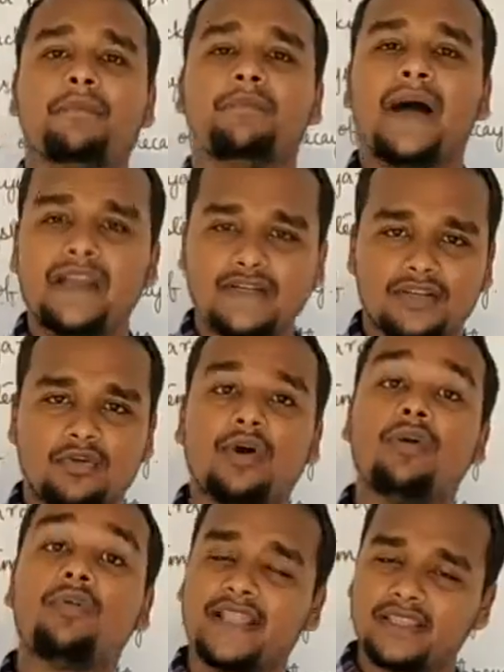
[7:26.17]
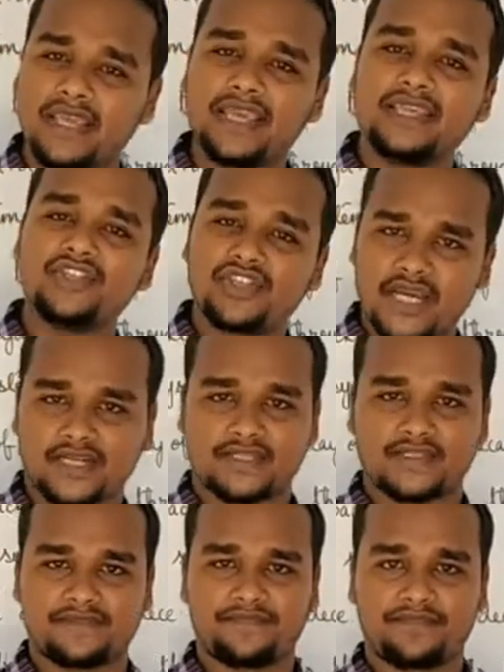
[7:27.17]
bite you, when they
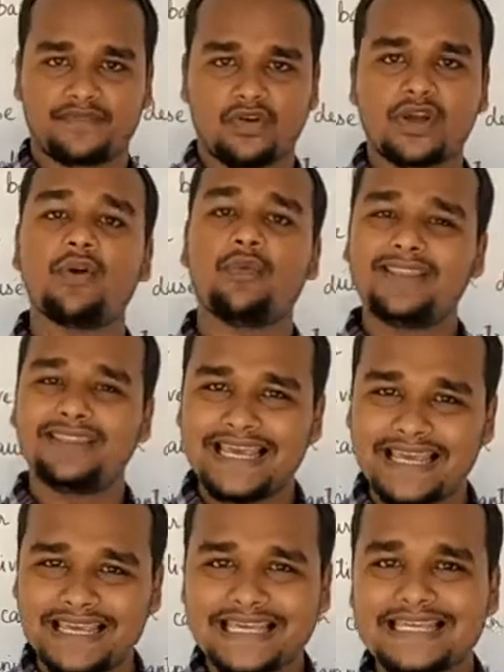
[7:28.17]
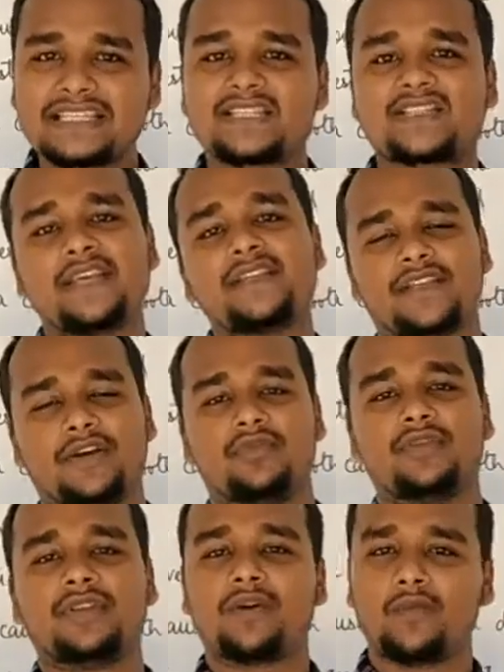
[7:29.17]
inject, okay, when they stings
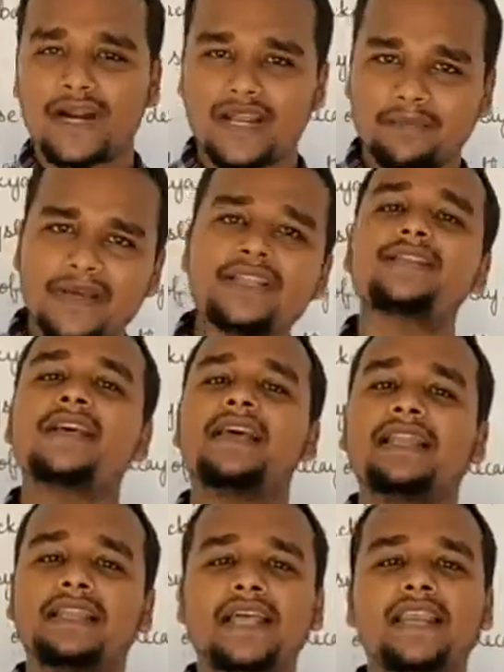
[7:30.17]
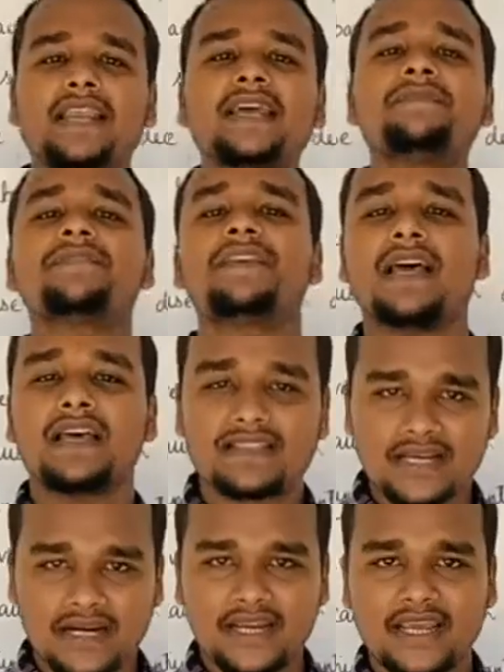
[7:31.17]
you, then what happens? They leaves a
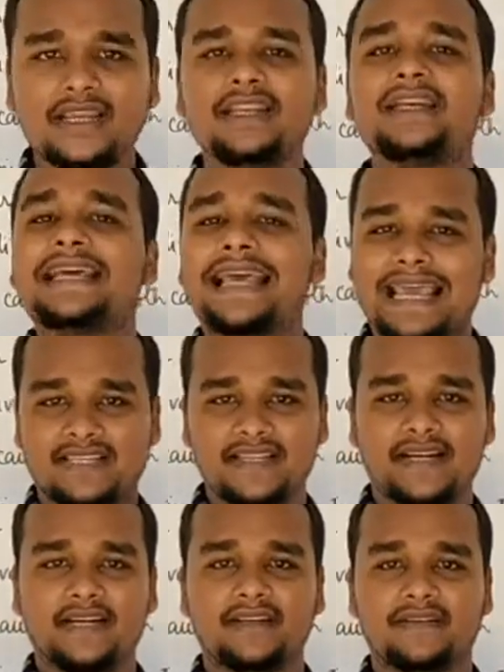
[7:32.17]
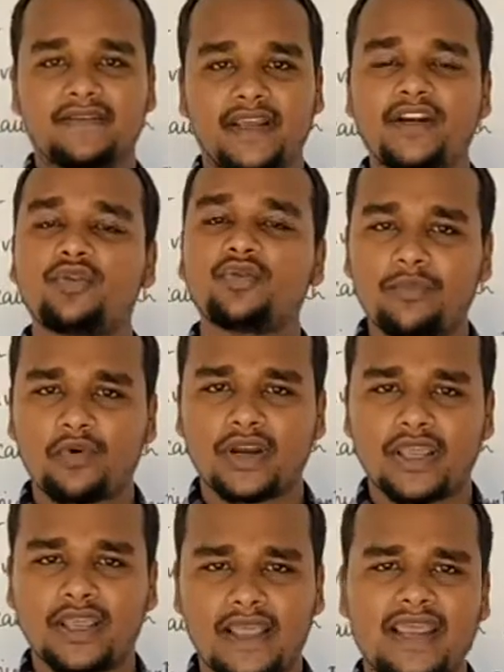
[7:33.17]
certain acid into the
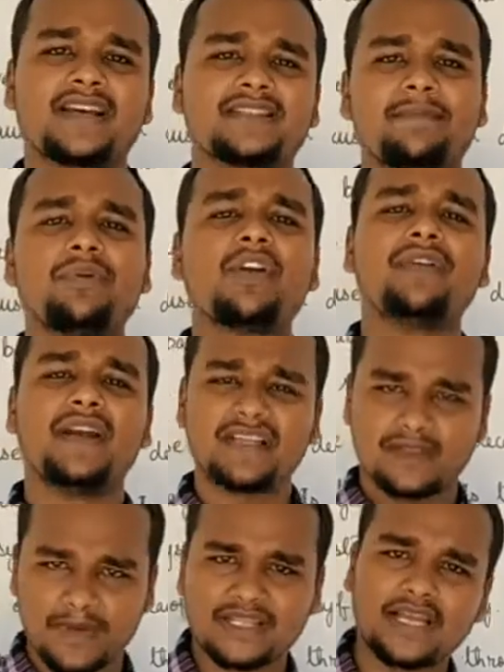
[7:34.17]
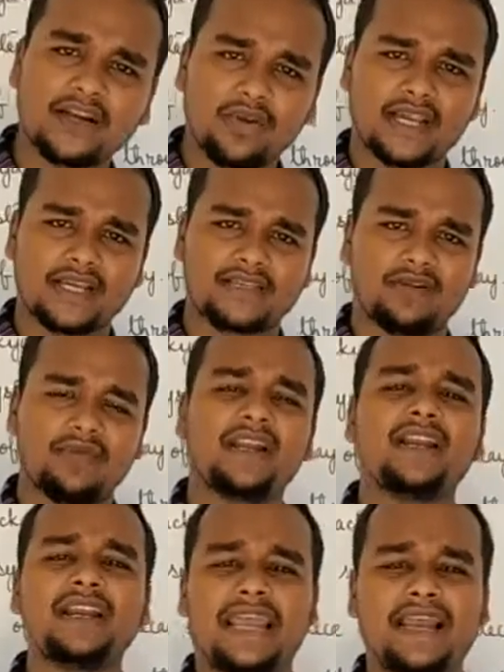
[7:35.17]
body. An example of it is methanoic acid.
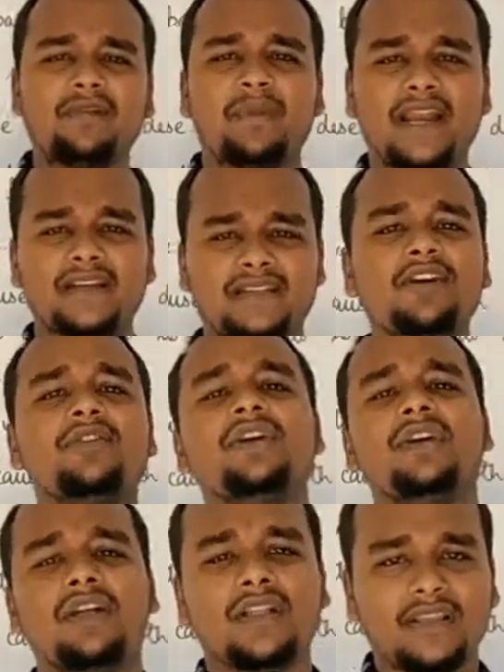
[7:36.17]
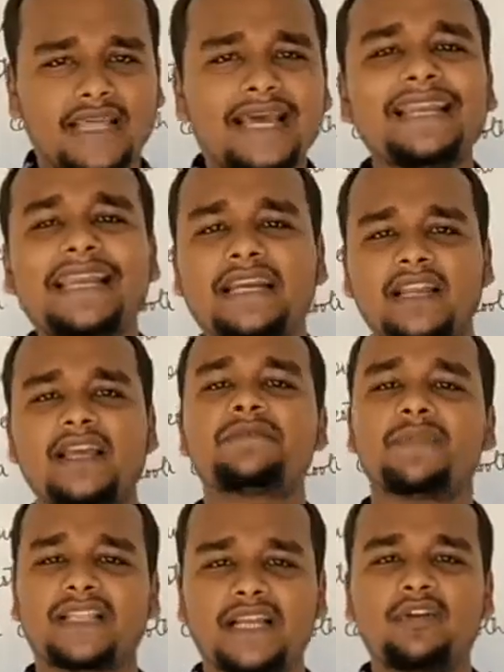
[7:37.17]
When an ant bites you, then it
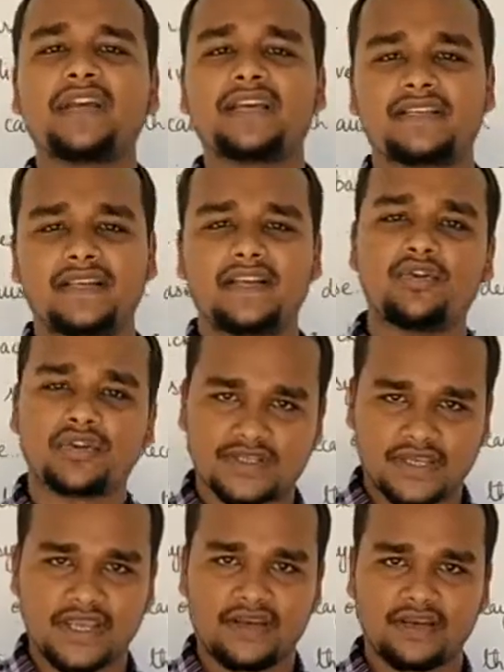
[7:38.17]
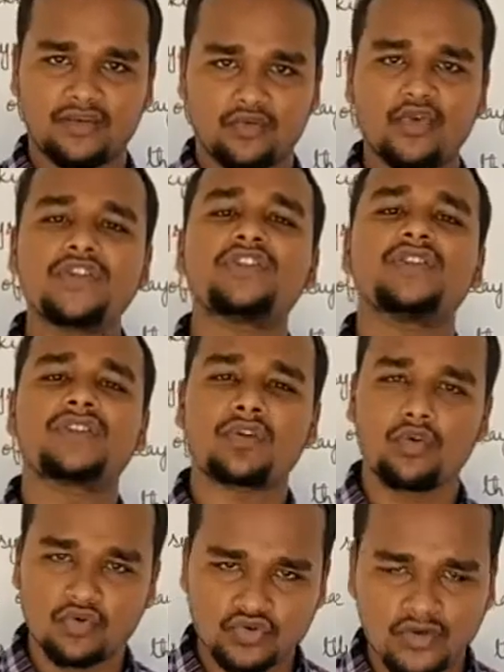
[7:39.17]
leaves methanoic acid in your skin, which is a
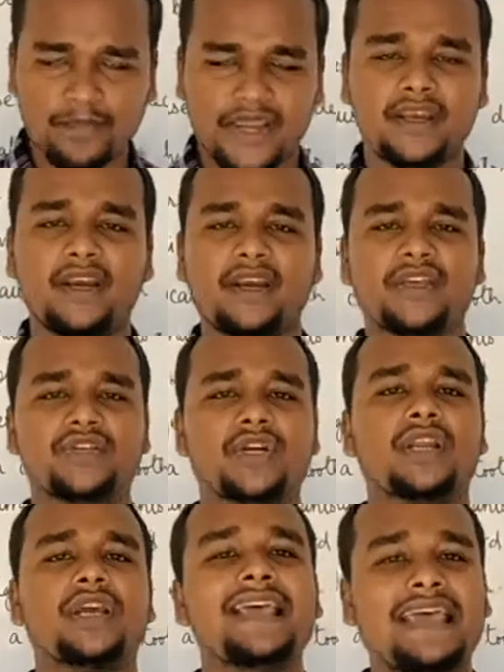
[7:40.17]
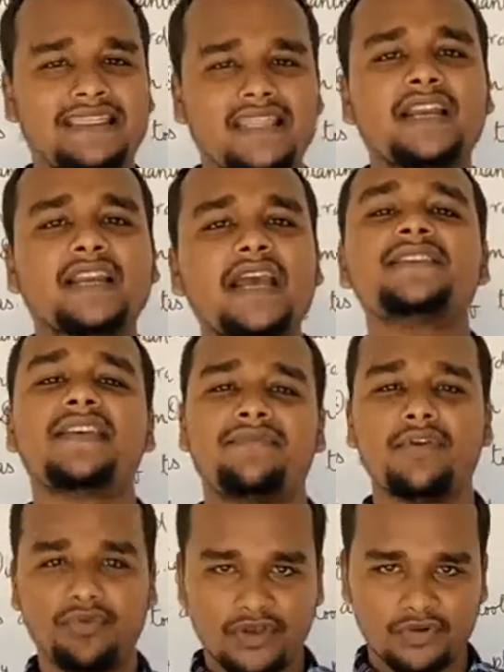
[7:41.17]
cause of pain irritation. In that case,
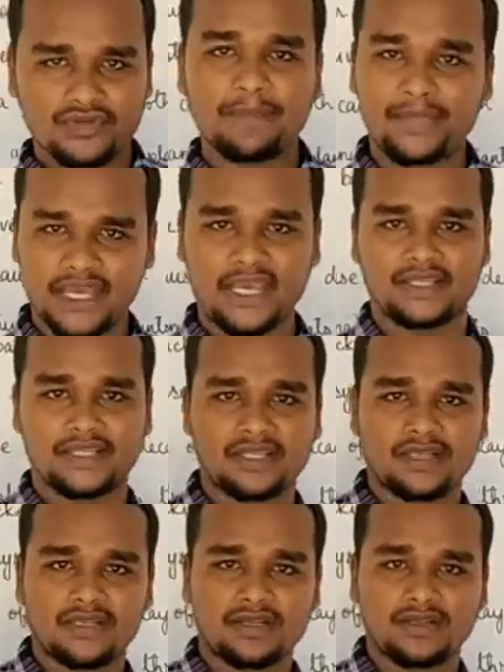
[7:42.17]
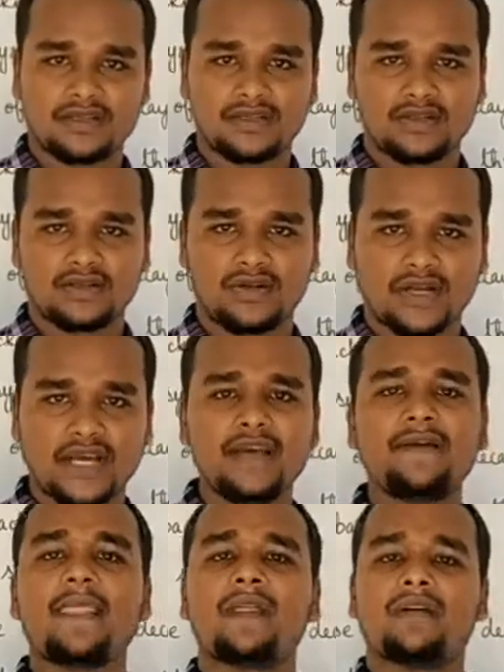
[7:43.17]
if you use a base,
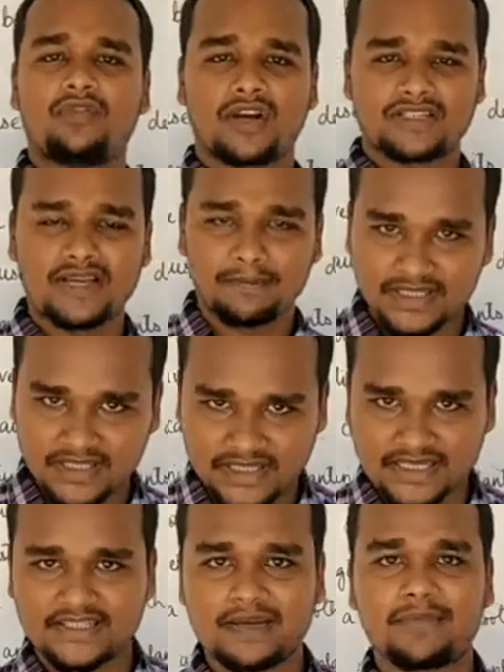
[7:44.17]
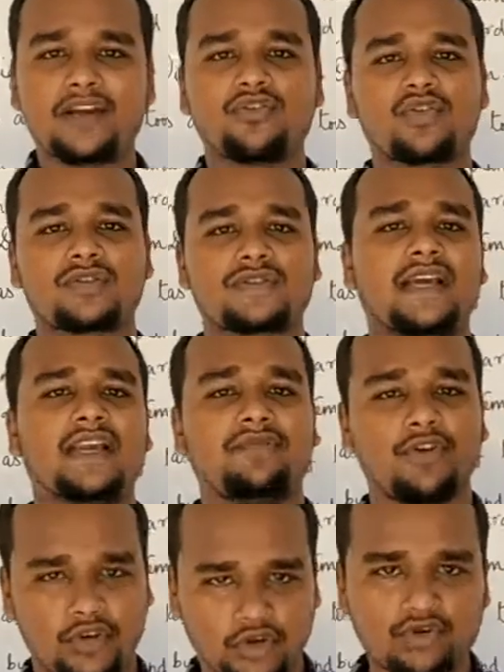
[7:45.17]
okay, for example, this calcium hydroxide,
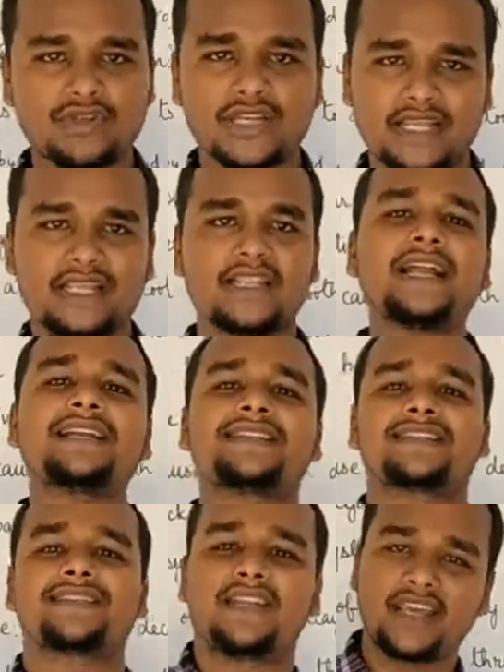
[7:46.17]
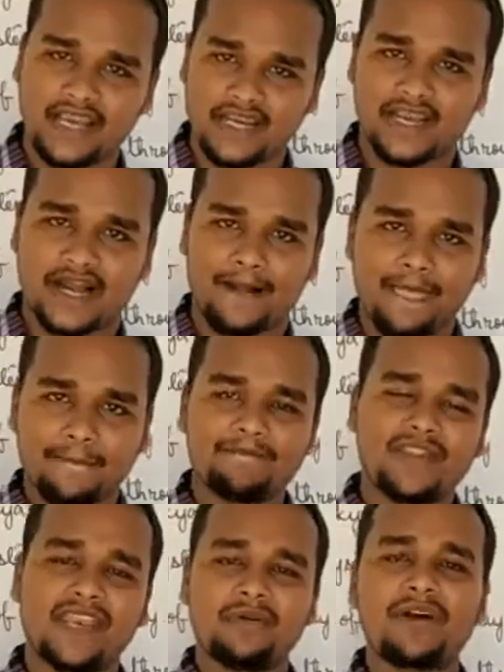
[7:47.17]
if you use it in that sting area,
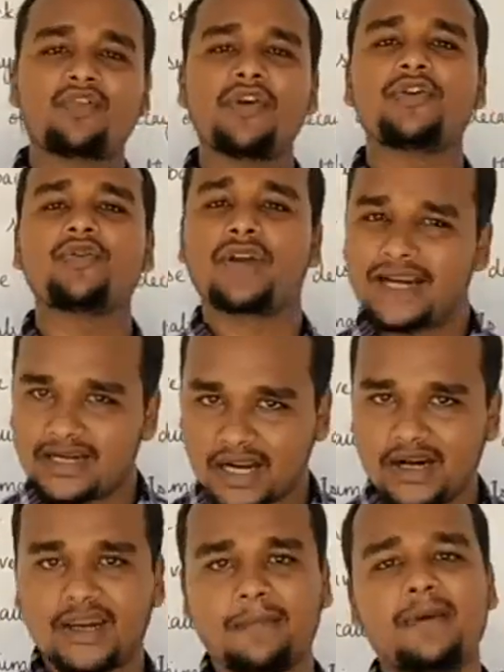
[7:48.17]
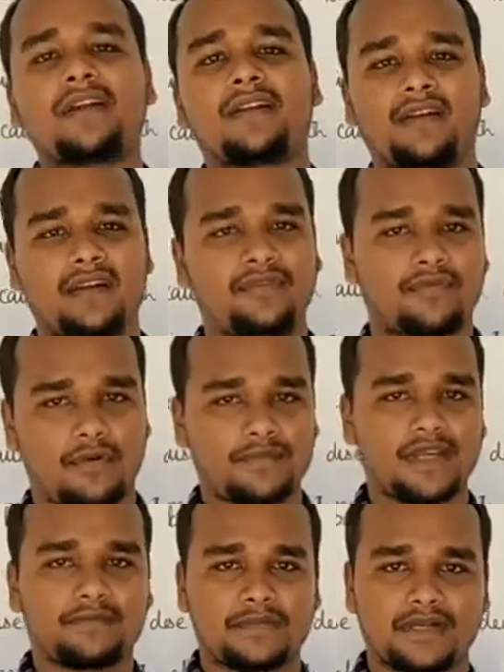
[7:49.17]
then you are going to get ultimate relief
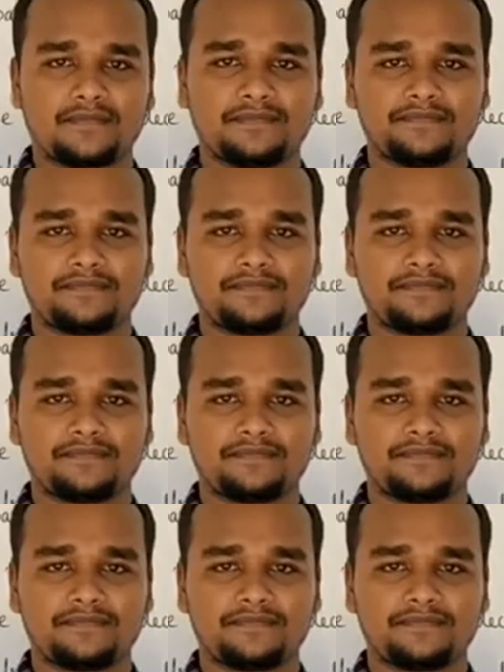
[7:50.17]
from that part,